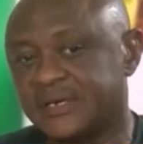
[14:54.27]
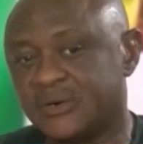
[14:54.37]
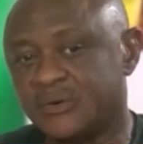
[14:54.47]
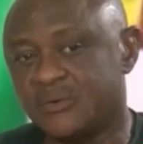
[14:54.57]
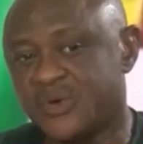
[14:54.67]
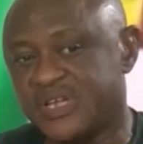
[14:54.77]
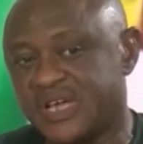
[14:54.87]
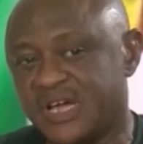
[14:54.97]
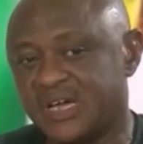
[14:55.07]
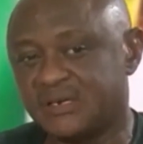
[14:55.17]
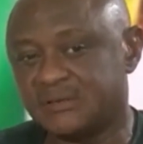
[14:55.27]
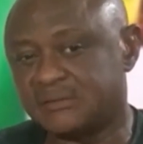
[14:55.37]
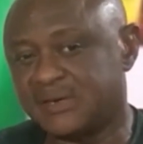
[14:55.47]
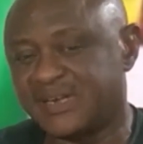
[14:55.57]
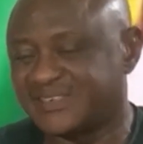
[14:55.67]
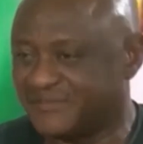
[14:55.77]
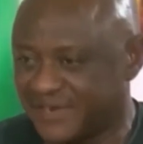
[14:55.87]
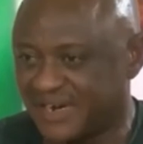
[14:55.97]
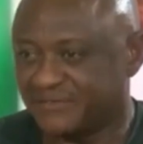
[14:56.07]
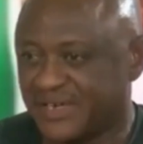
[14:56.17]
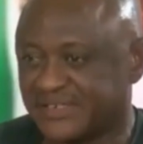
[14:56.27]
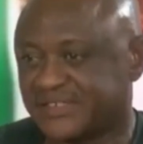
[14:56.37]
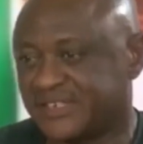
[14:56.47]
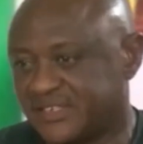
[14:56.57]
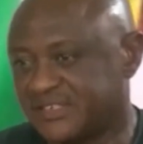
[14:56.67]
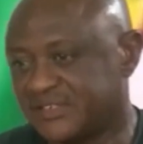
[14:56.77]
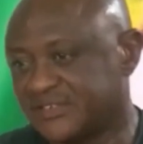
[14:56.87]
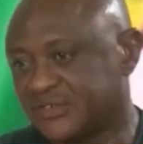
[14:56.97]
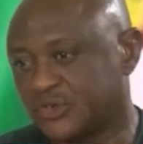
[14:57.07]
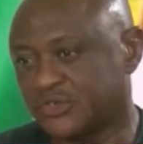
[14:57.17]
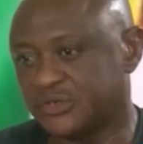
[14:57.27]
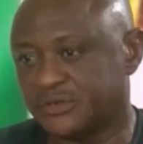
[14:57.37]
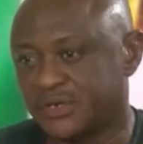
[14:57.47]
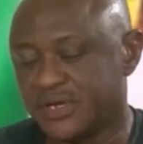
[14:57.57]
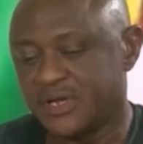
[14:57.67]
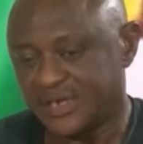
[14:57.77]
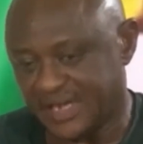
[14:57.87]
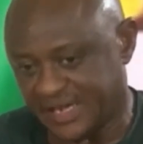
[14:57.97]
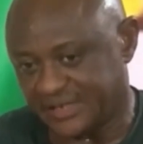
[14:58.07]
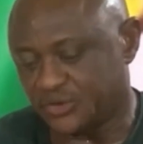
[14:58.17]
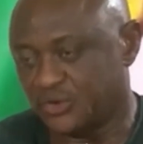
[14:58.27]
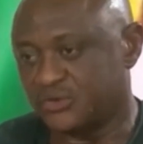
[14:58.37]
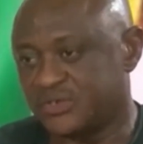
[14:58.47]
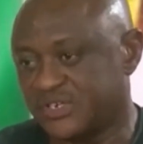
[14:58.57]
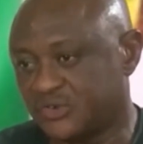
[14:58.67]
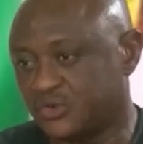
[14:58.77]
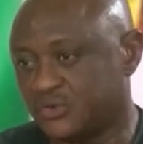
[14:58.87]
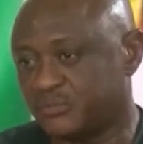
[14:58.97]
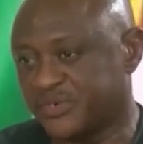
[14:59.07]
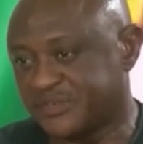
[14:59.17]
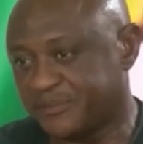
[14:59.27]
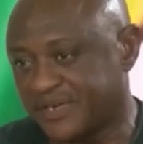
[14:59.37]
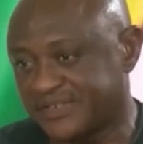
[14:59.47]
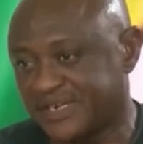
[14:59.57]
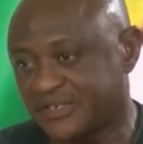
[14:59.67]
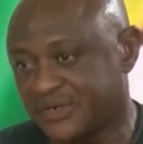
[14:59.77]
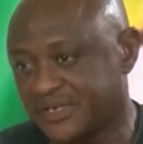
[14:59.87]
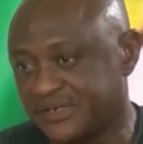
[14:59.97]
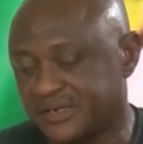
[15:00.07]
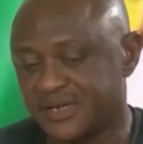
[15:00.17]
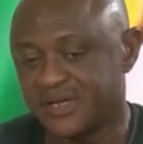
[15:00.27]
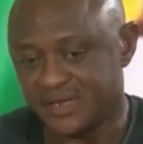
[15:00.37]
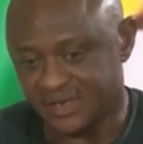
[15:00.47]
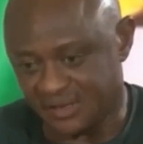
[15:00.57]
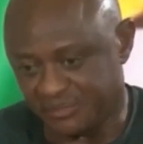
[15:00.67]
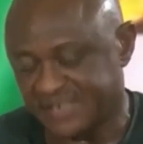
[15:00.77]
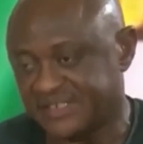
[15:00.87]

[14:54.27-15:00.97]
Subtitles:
we are at a very advanced stage in this discussion. Like I told you, the two principals are talking. The party